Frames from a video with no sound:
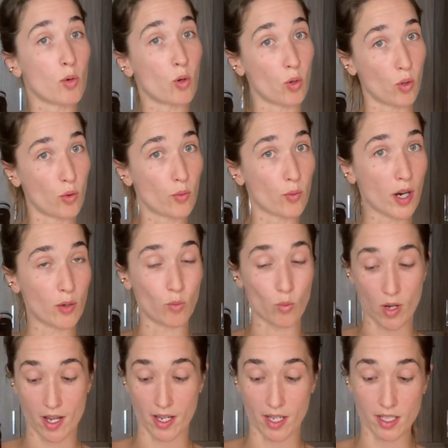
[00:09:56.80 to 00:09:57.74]
old red
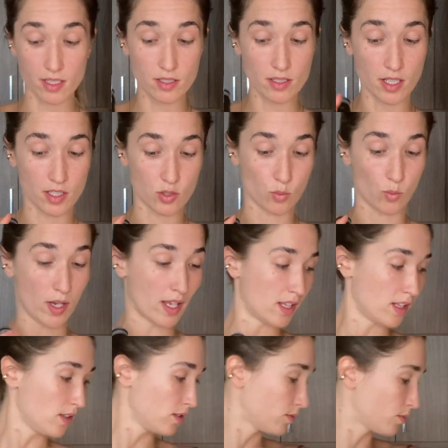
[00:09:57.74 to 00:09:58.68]
wine as
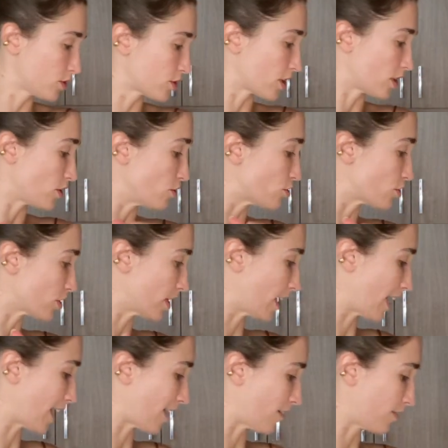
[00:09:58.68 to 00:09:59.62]
well, which I usually
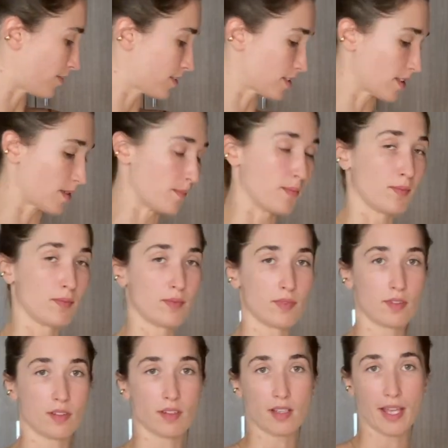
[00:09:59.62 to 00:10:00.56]
have some
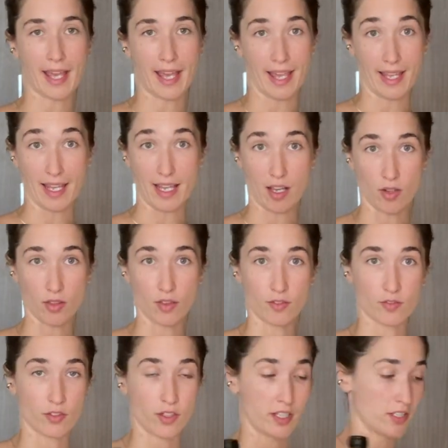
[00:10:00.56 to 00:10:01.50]
hanging out in the
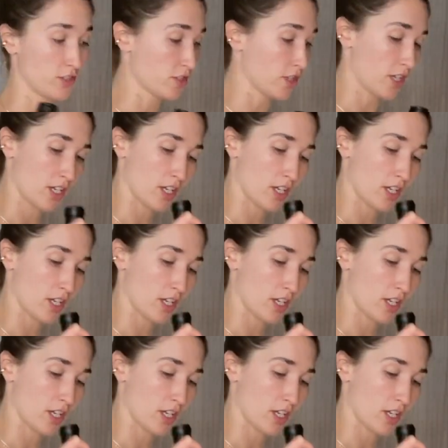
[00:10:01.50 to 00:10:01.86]
fridge.